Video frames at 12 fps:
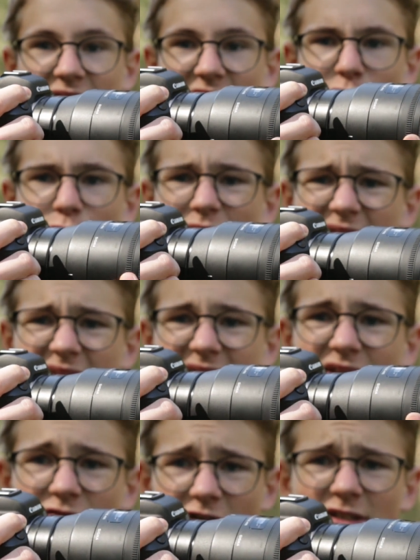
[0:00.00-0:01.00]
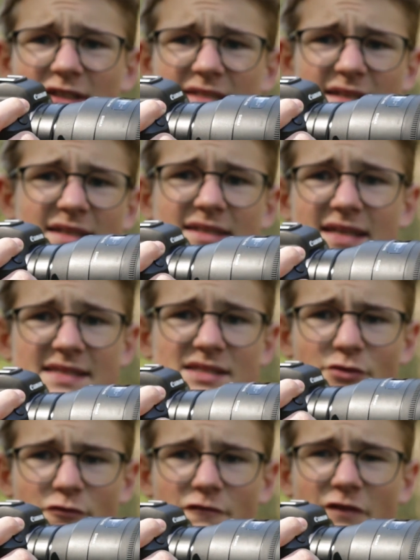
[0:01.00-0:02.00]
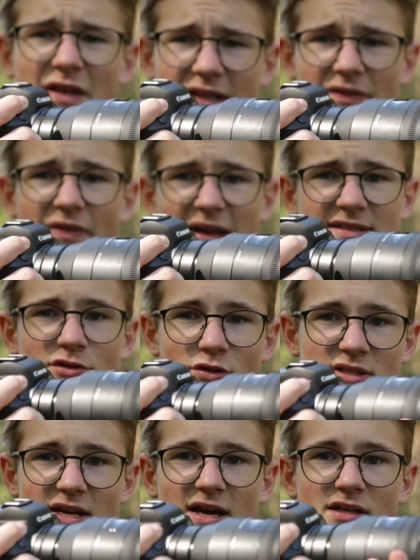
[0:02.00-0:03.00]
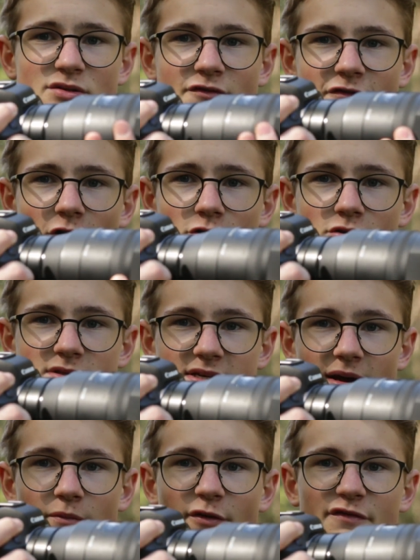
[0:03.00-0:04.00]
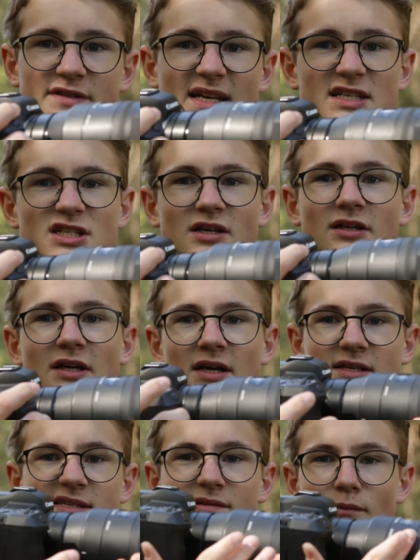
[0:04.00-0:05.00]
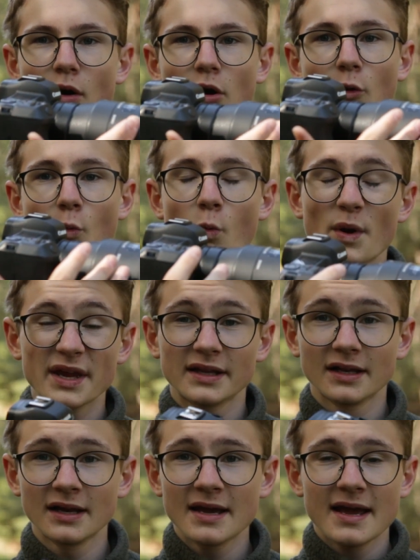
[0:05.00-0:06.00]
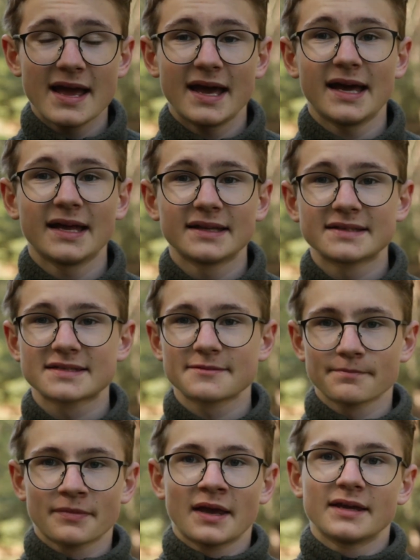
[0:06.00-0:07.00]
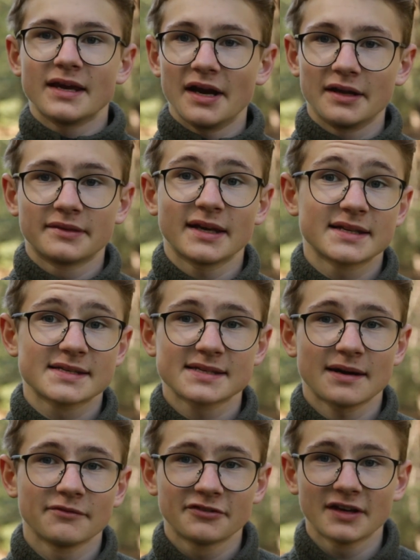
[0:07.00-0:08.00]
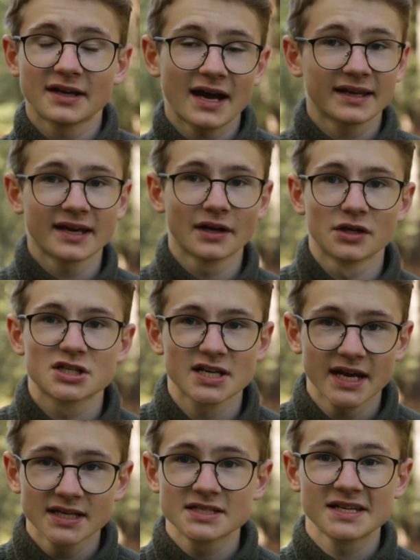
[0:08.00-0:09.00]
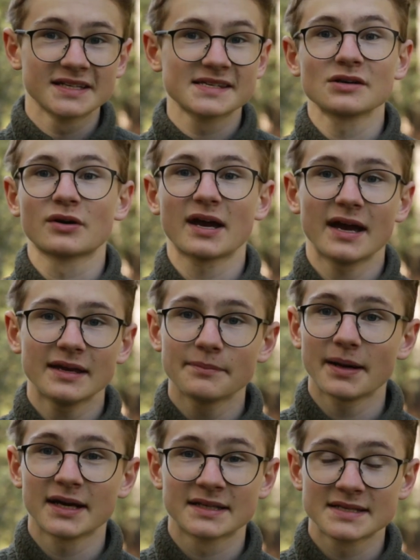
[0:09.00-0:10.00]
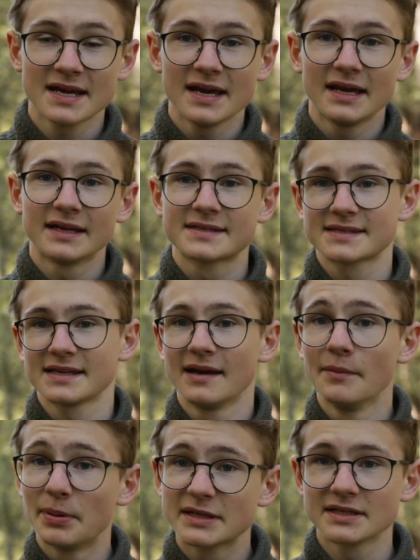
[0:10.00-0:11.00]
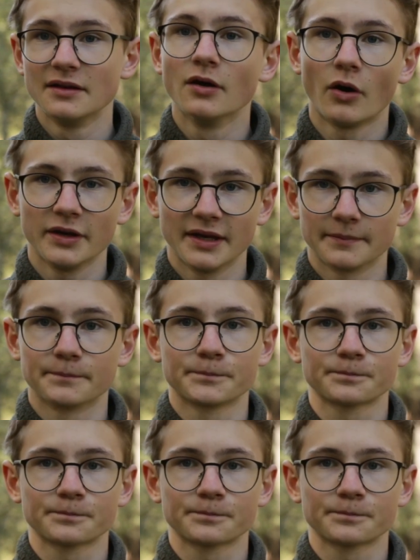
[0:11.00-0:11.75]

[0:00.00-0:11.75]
really difficult, and it does not feel that good to focus with such a small wheel. And that is something I cannot change. It's okay, but it's a bit annoying.